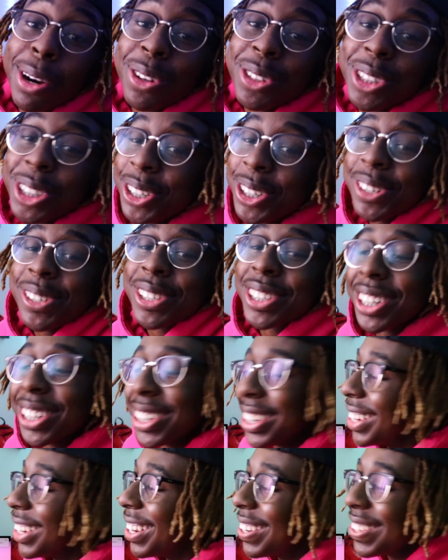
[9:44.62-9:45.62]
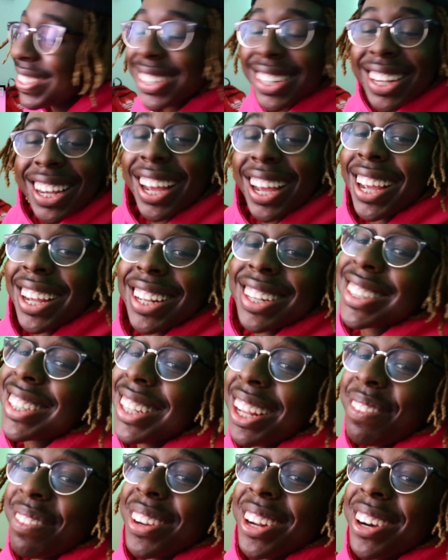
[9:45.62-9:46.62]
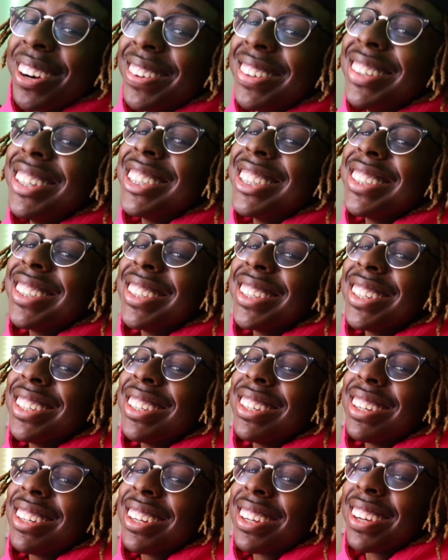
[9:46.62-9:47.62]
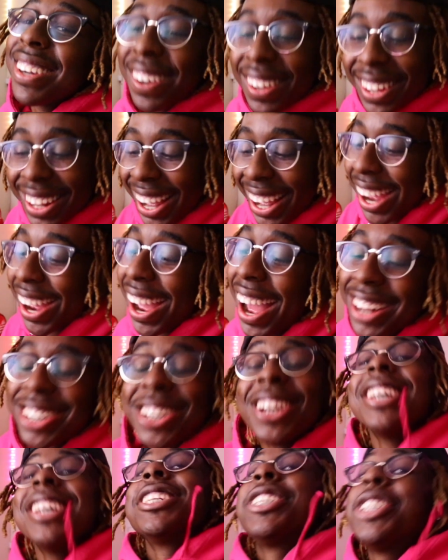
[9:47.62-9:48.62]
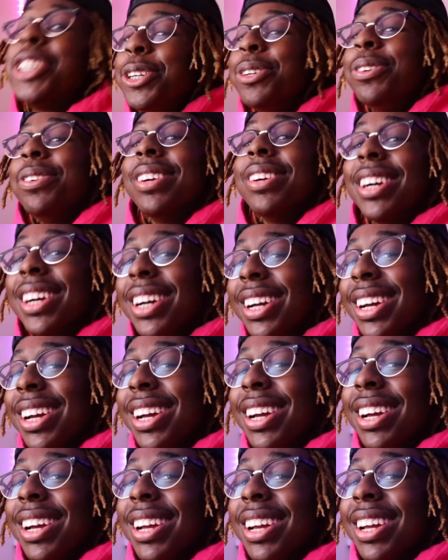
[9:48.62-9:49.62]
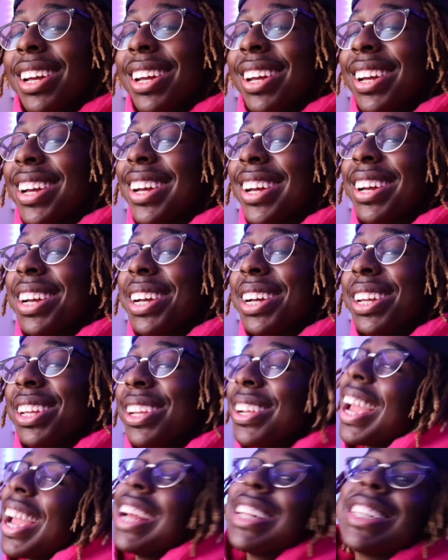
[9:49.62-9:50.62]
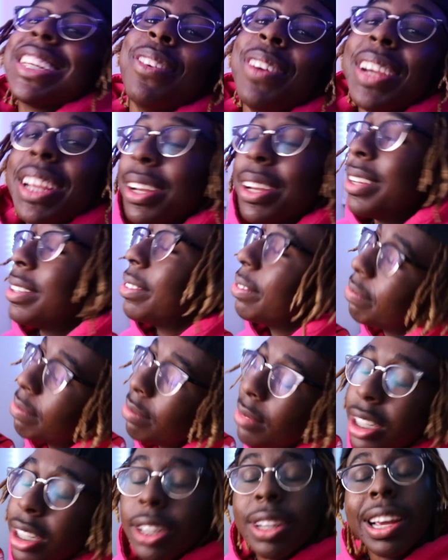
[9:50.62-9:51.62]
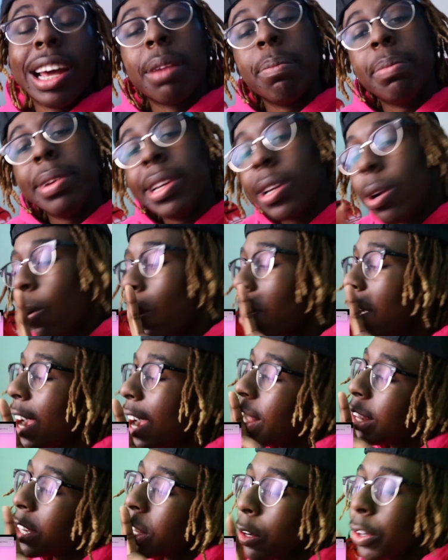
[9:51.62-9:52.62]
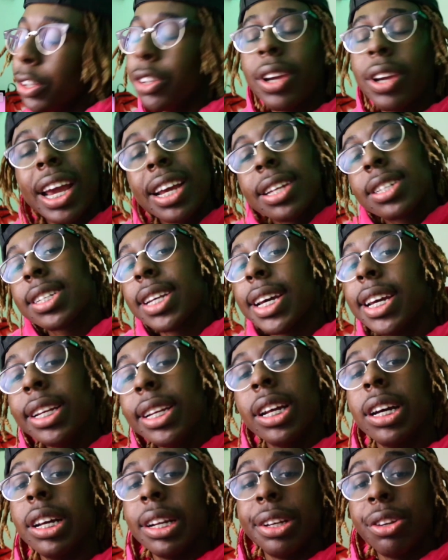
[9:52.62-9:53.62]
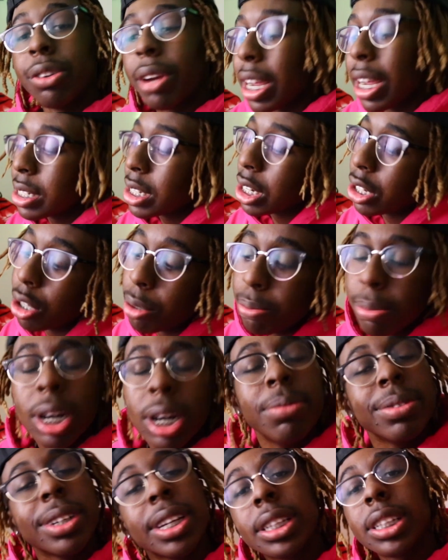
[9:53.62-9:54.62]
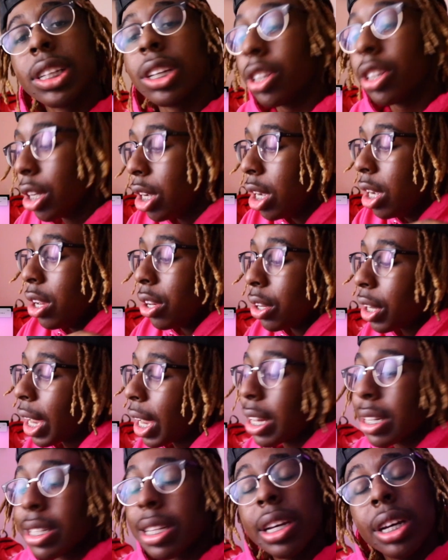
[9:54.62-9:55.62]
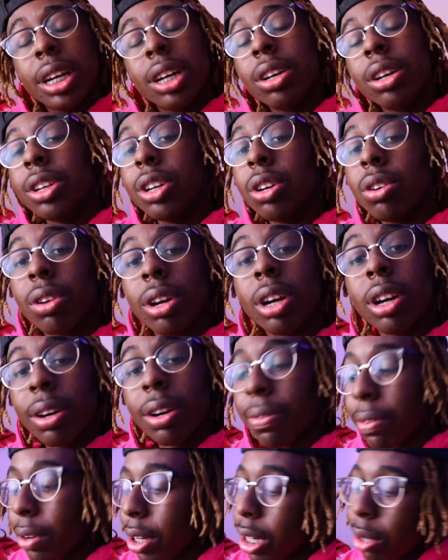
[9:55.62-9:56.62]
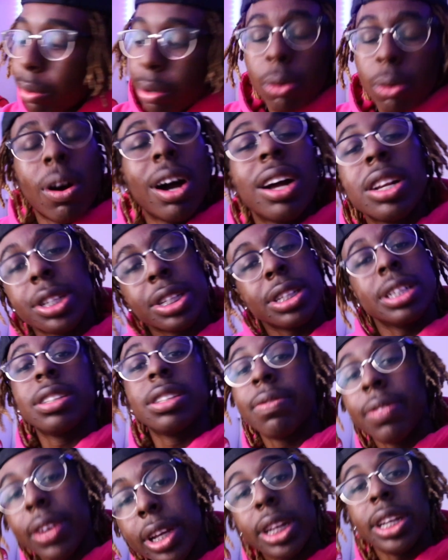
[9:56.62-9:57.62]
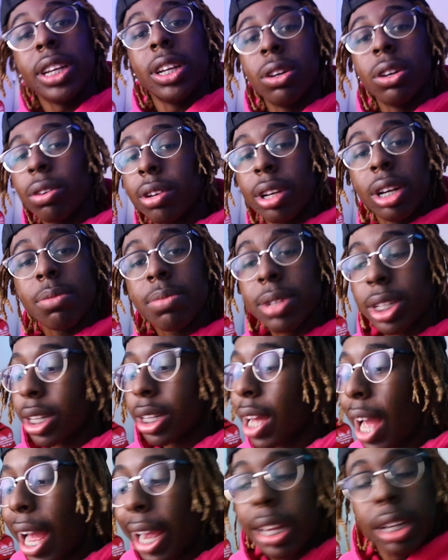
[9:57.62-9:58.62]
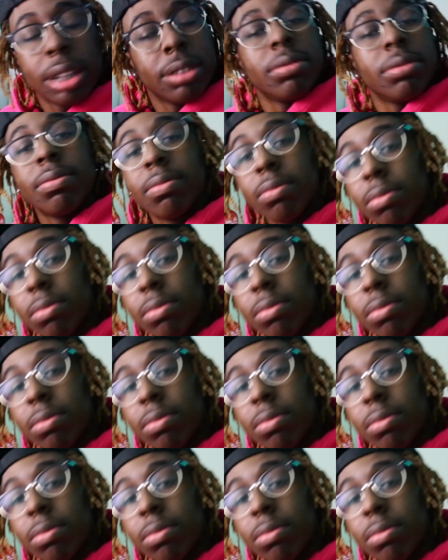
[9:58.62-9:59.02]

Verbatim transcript: You my bro too, so you know what I'm saying? Hey, let me know, would you? Like, I trust you. You can't you gotta be quiet though. You can't say nothing. You can't tell your mom. You can't tell you can't tell your girlfriend that we watching this video. You know what I'm saying?